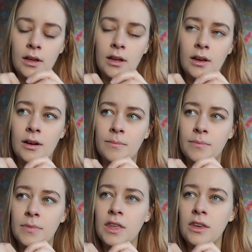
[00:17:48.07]

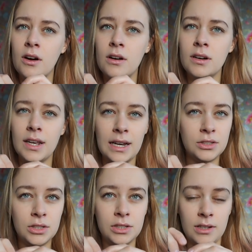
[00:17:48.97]
the yarn
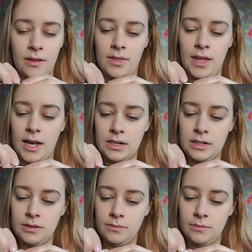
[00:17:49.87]
catches on that,